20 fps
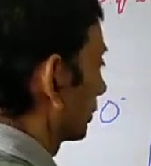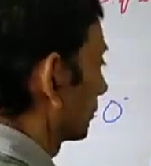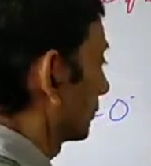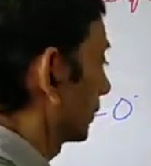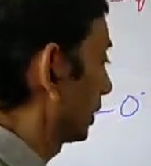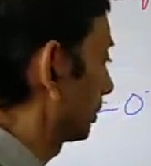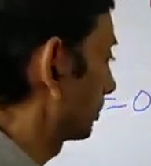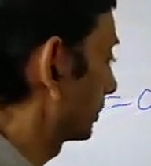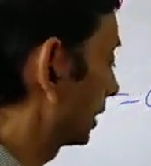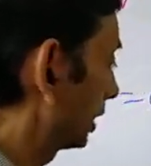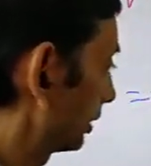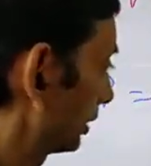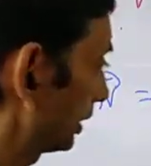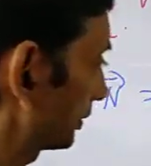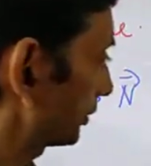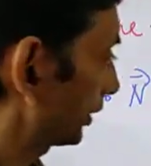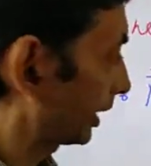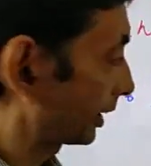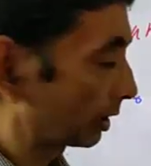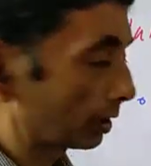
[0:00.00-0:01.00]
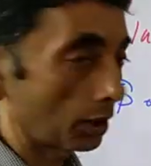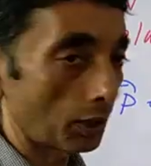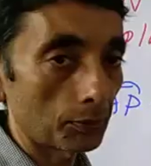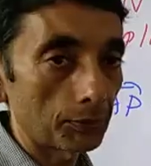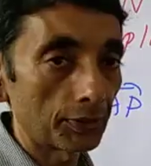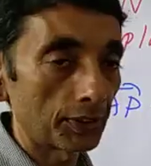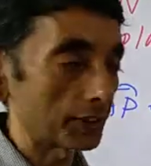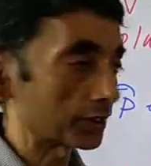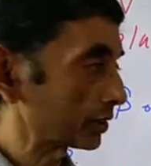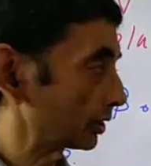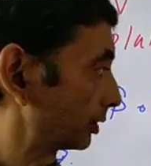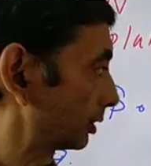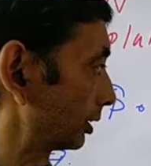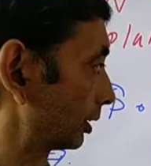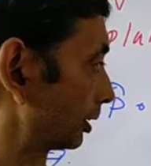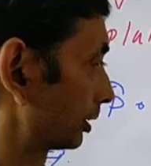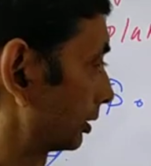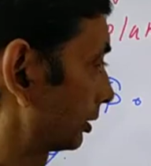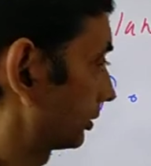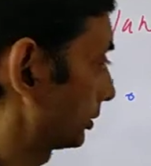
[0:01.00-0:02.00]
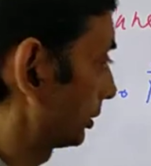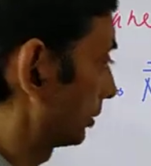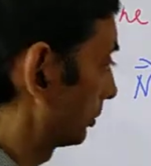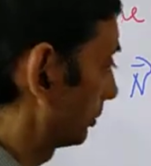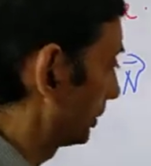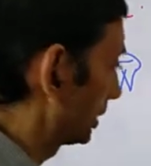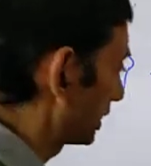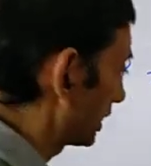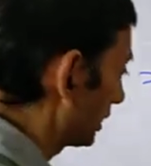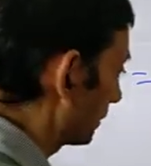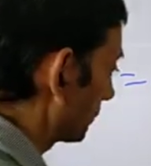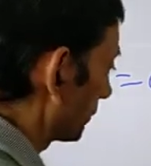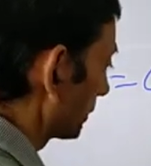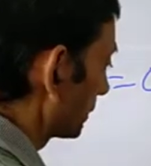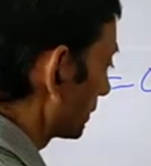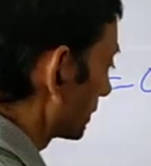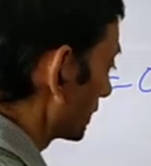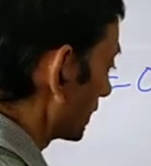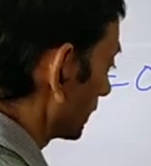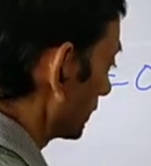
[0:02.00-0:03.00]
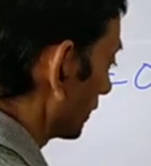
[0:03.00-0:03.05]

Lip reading: out from the triangle law of addition. So if you use the